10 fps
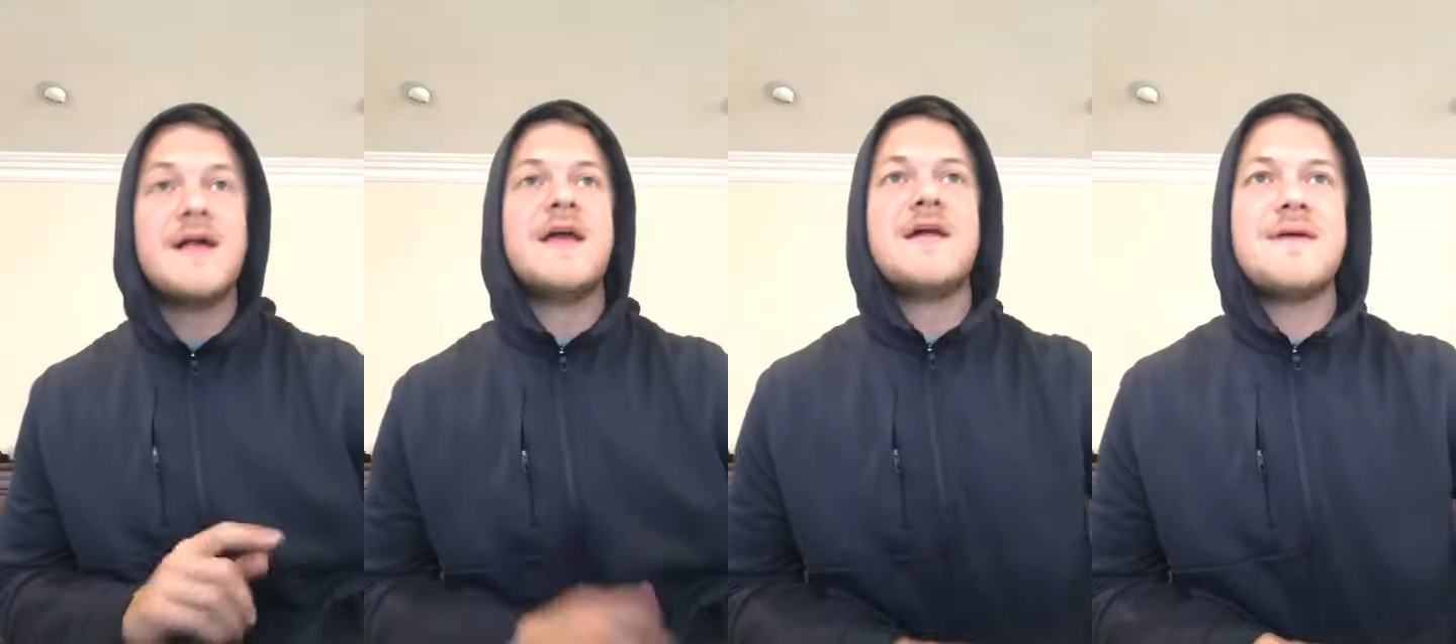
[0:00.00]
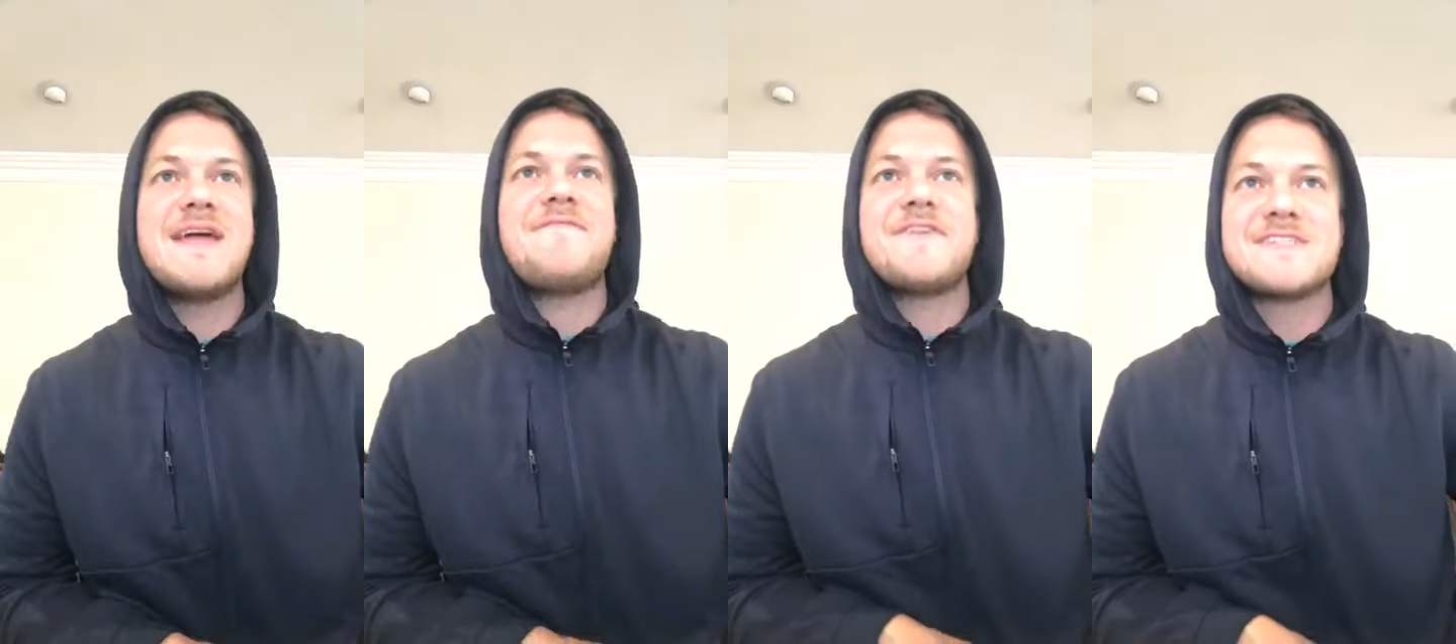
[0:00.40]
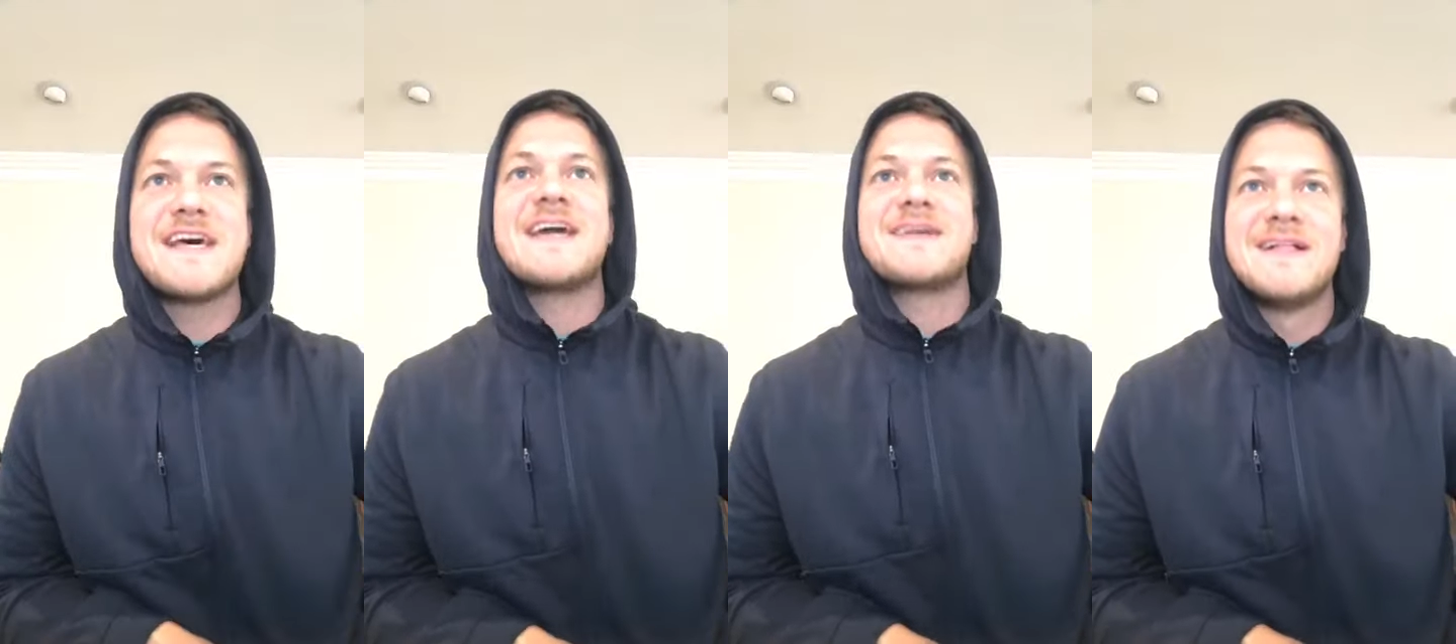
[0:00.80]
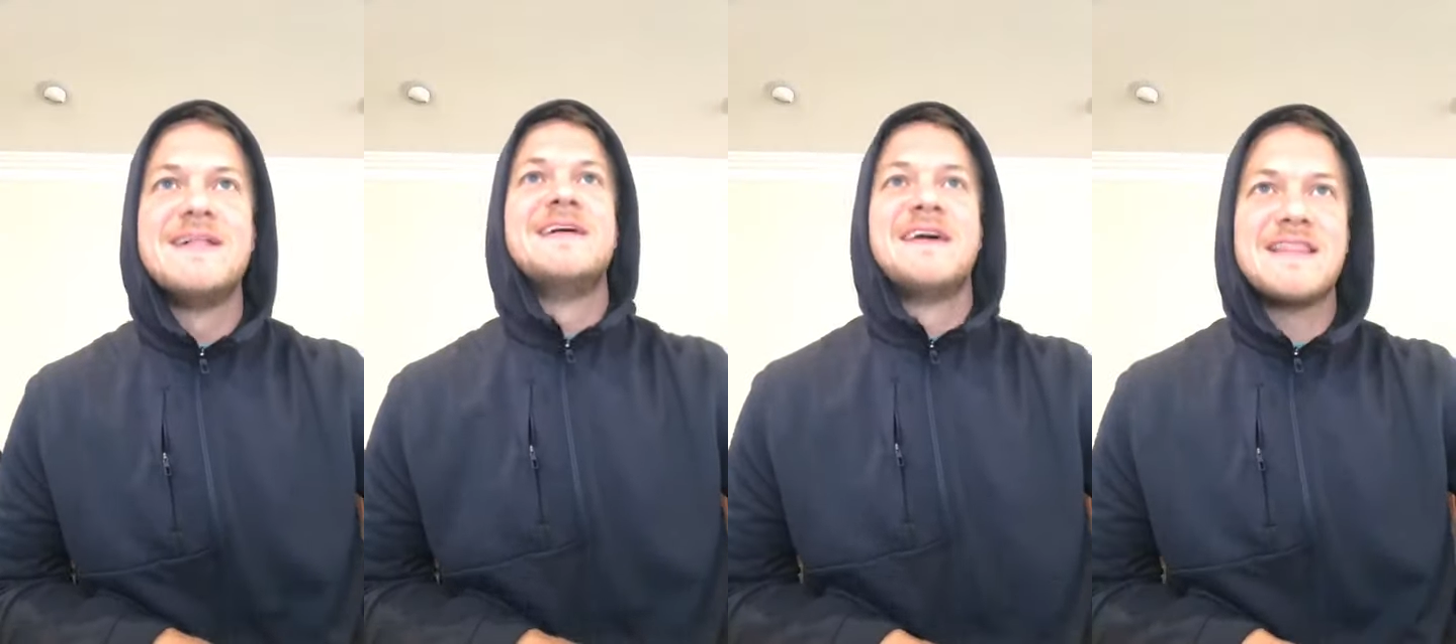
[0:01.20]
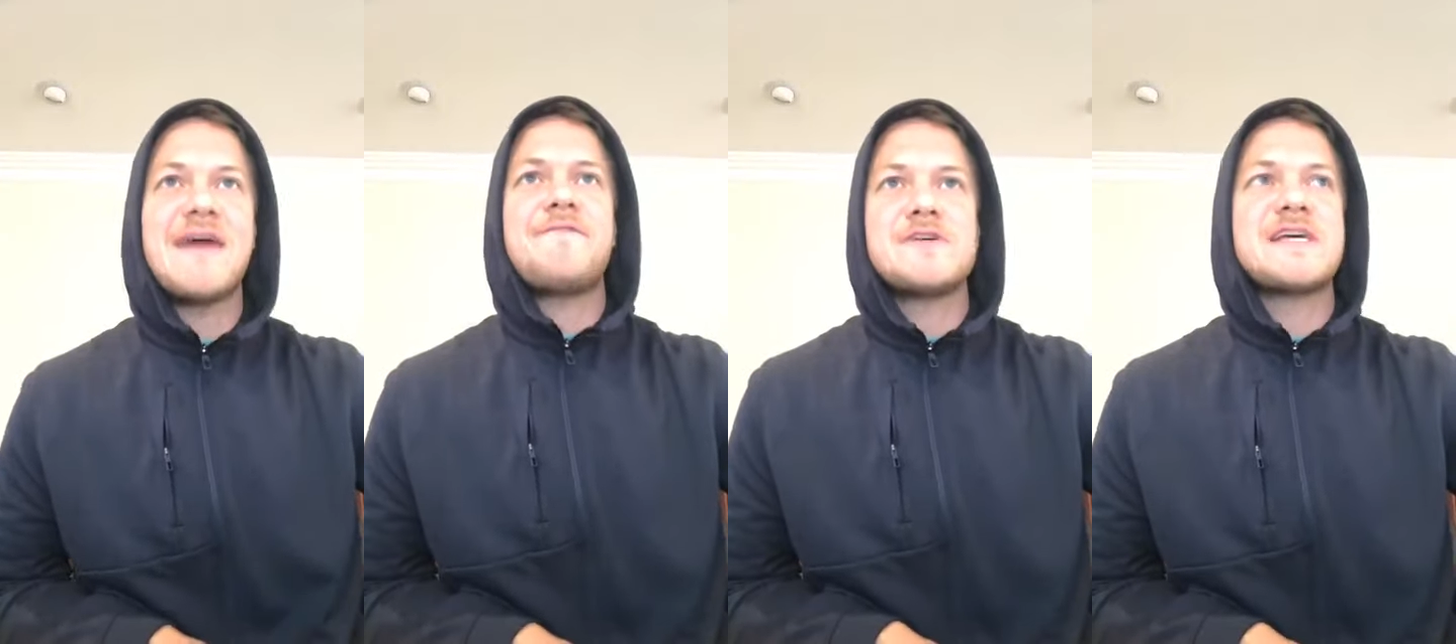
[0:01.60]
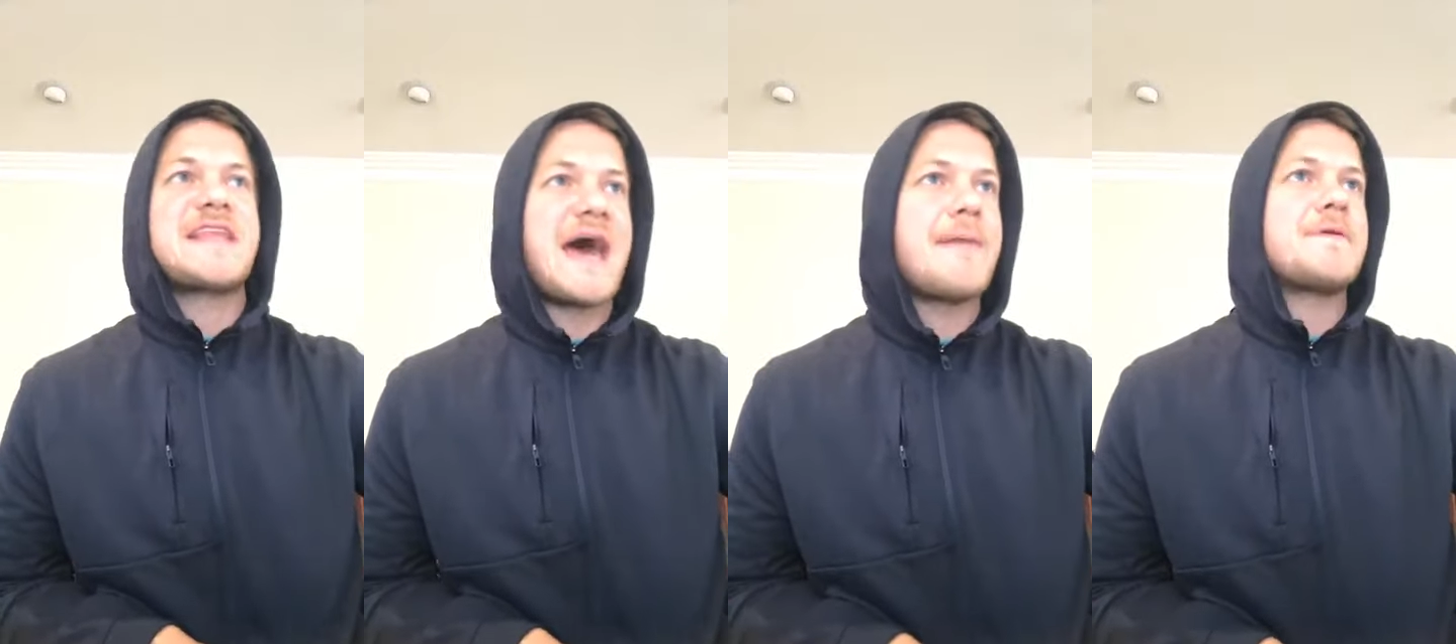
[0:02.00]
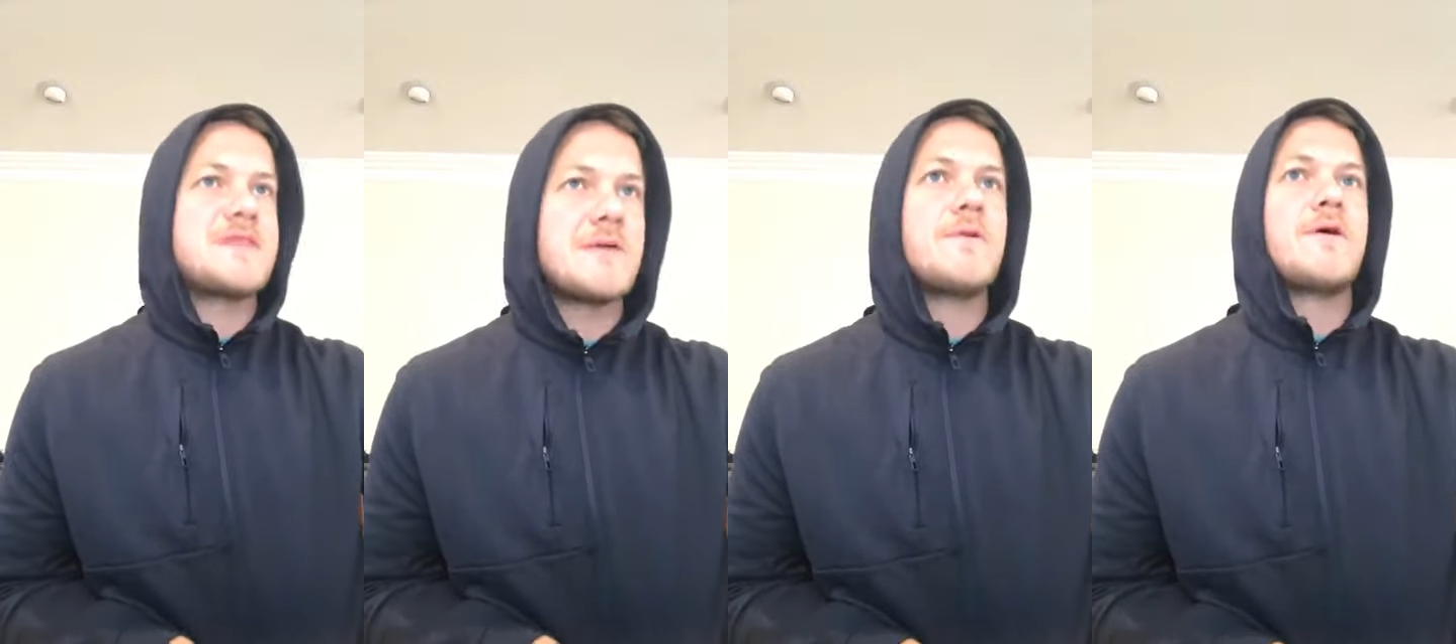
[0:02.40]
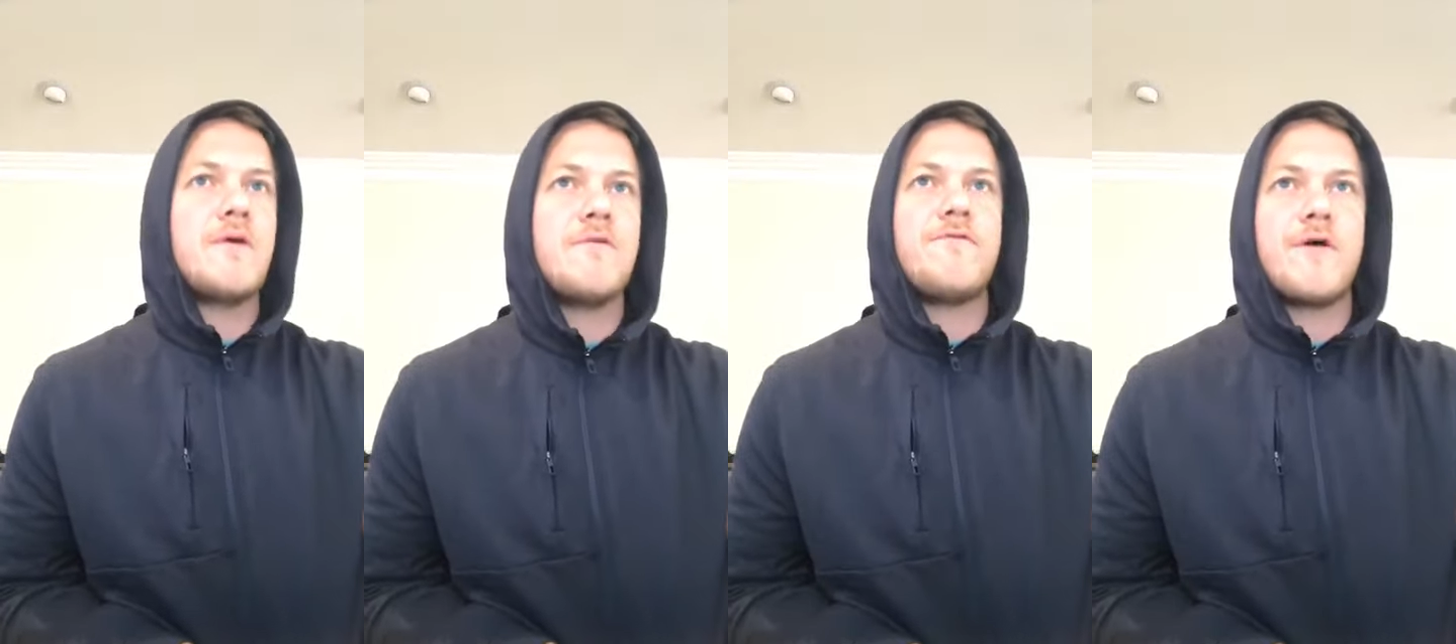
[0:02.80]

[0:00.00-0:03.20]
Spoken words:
know what I mean? That feels like the happy thing we were going